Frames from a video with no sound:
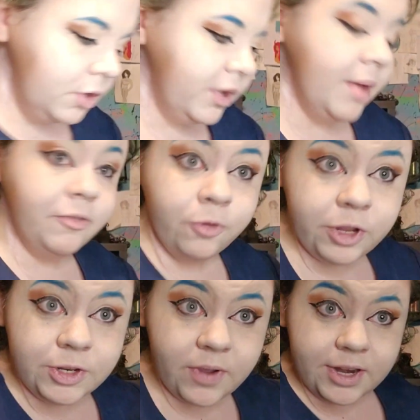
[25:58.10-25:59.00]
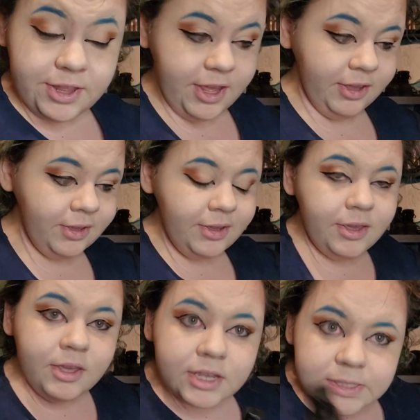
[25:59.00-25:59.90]
yeah, before you do anything,
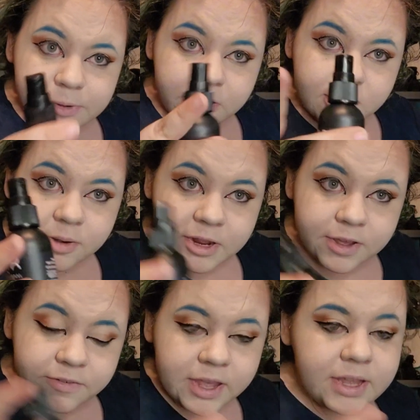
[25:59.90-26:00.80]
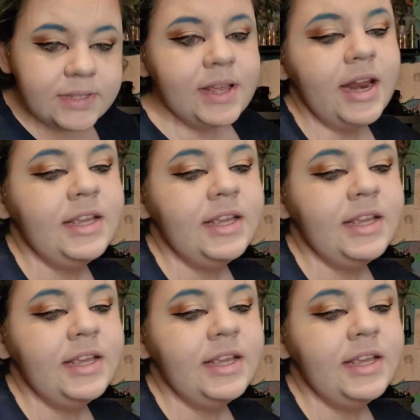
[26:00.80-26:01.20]
spray on a little bit of a setting